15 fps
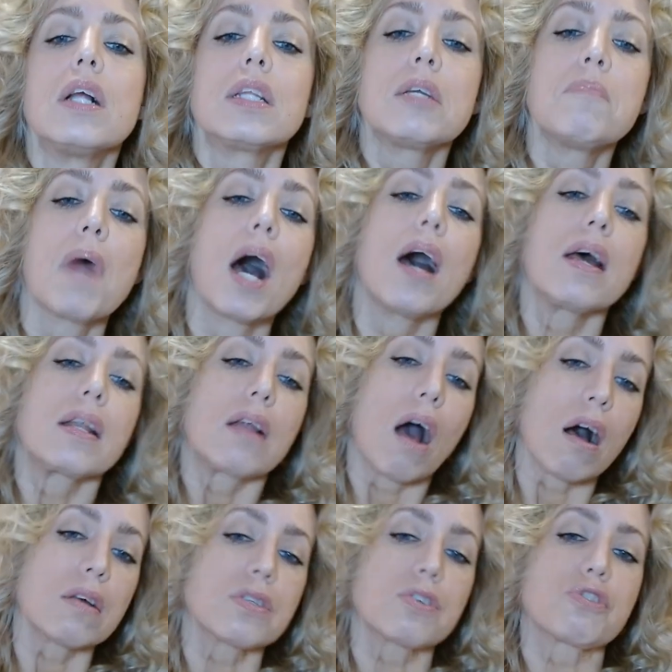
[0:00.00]
Lamott
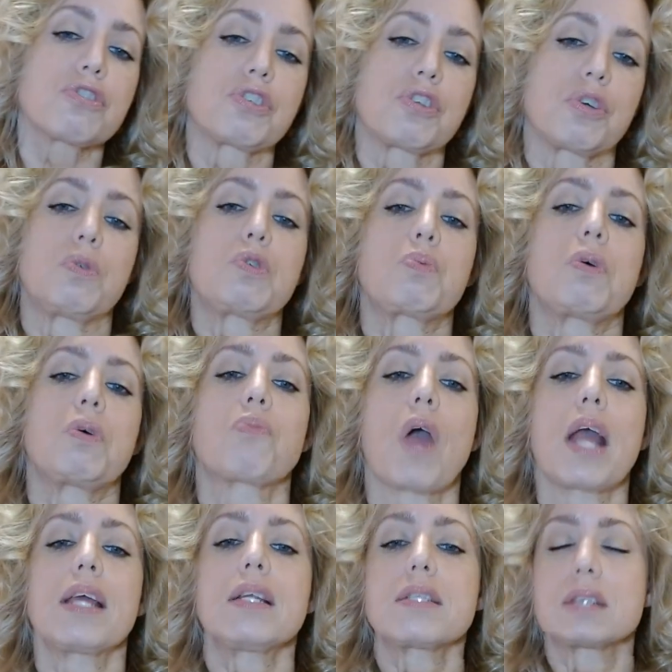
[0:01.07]
also shows what
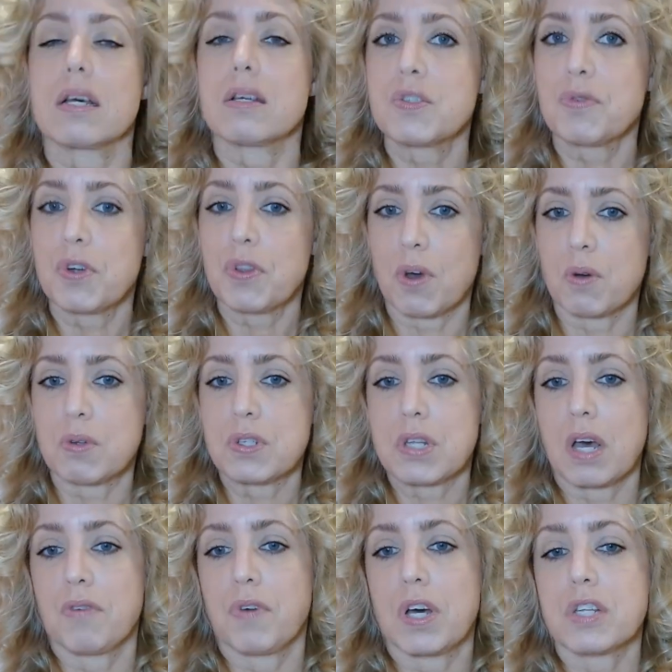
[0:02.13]
writing does for those
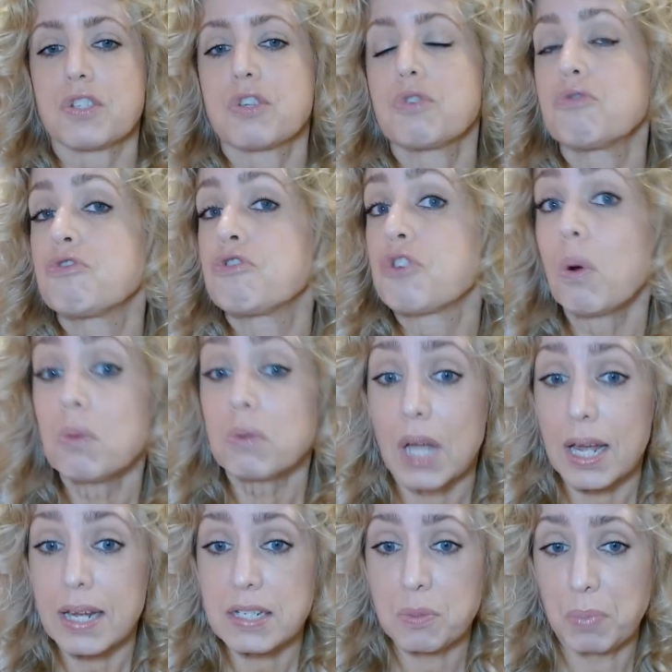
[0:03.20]
of us who don't
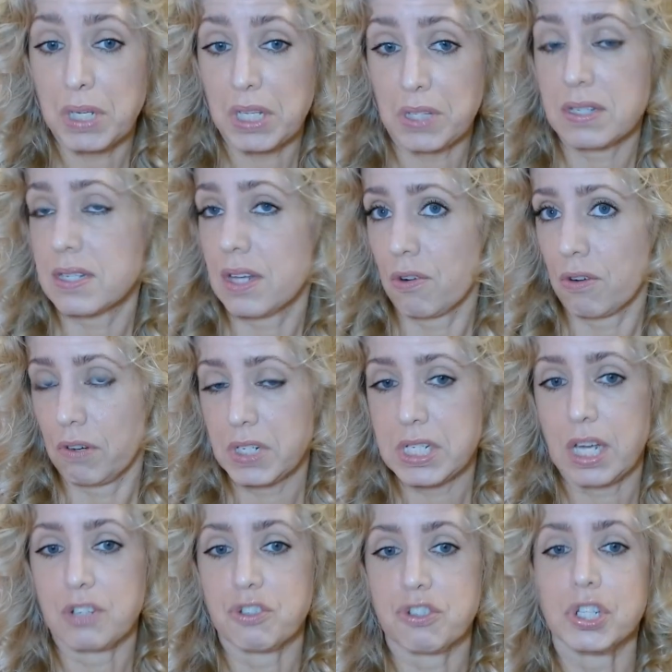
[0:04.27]
like to be the center of
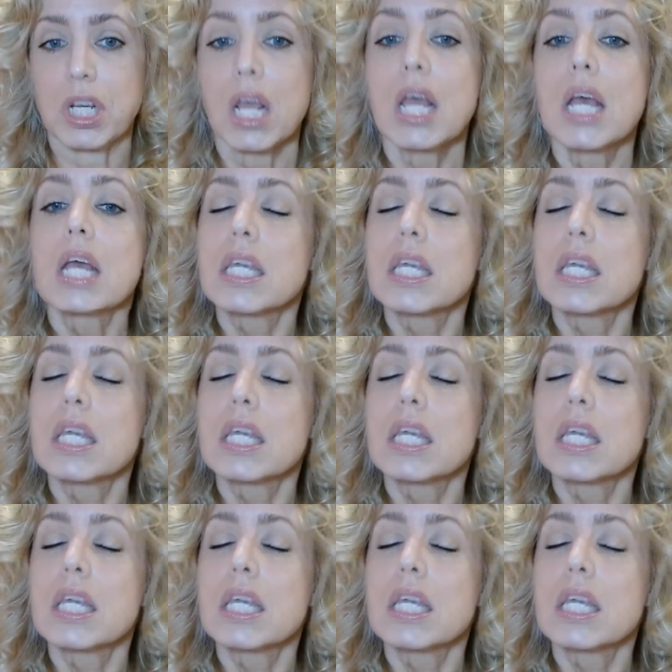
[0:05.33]
attention,